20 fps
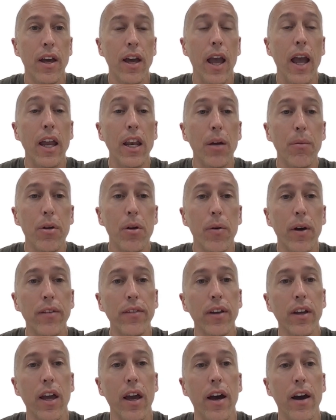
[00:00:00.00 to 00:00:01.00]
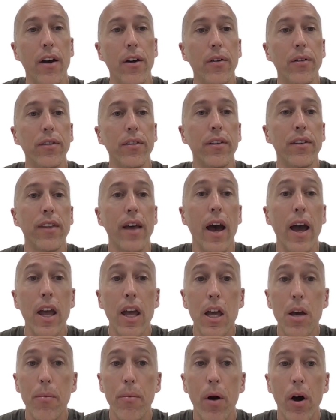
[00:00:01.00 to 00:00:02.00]
AWS account, the
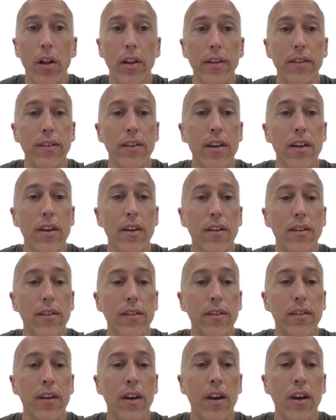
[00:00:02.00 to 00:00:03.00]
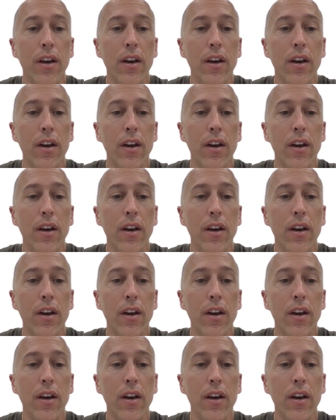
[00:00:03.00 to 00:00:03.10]
IAM policies,